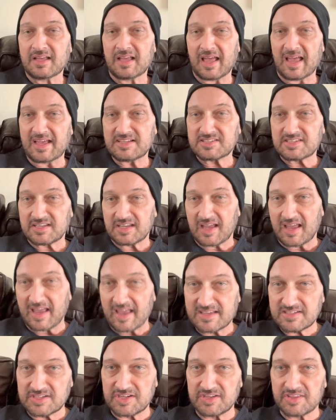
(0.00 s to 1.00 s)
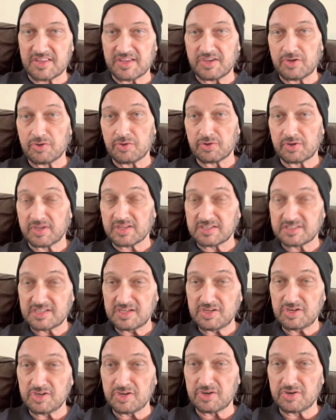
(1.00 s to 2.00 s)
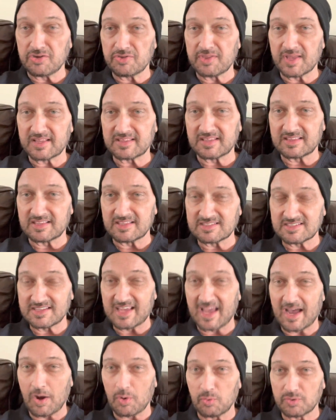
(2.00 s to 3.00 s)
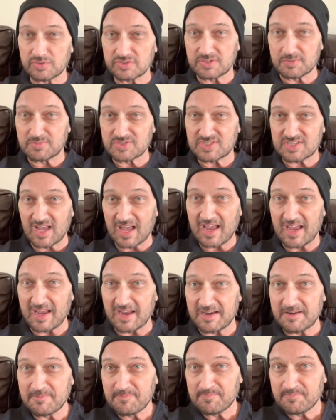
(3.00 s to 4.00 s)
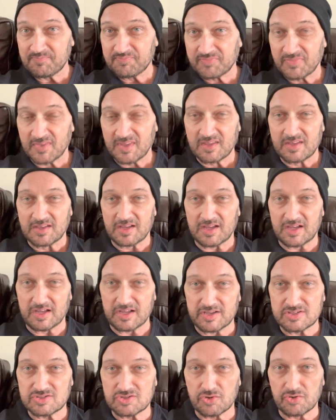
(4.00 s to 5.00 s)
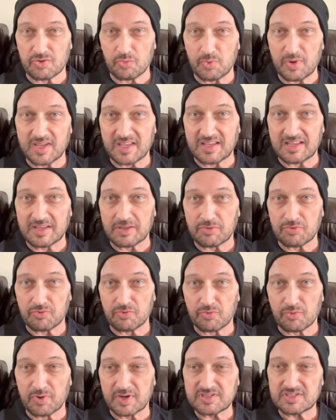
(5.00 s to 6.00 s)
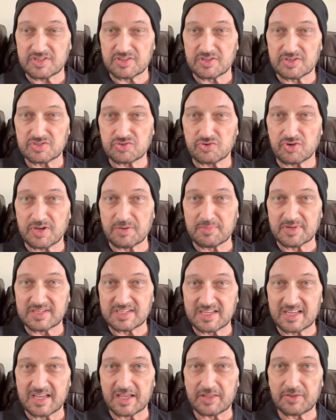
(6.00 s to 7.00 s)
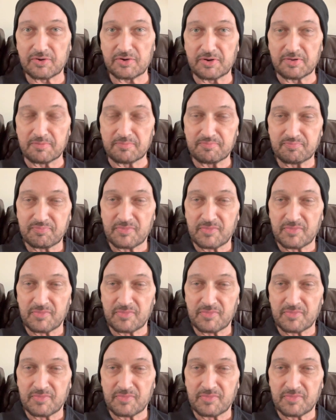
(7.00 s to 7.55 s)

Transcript: Ask you that you continue to do that, that this gout will subside, so that we can get through the rest of this treatment together.